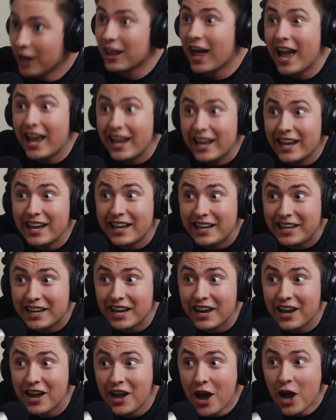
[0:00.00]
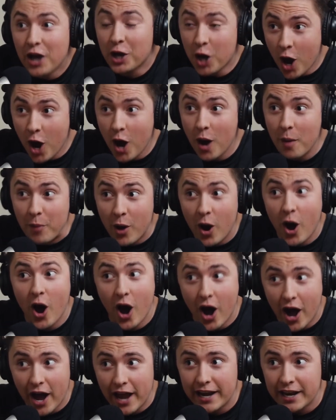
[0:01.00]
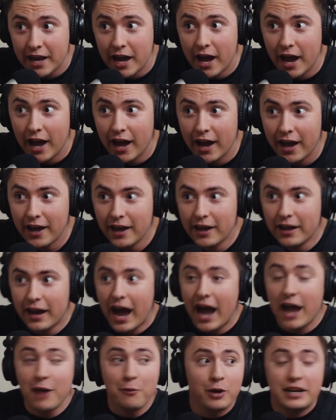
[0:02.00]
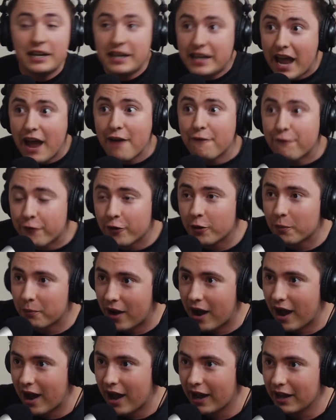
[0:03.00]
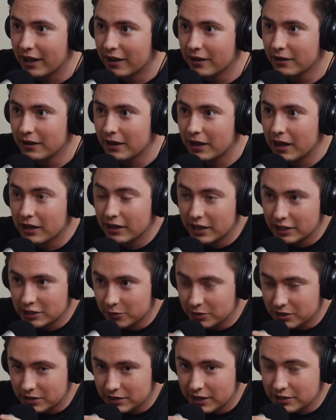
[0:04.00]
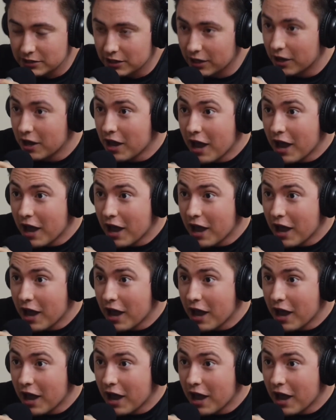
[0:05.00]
Like, come on. I would never buy, unless it was a Tesla,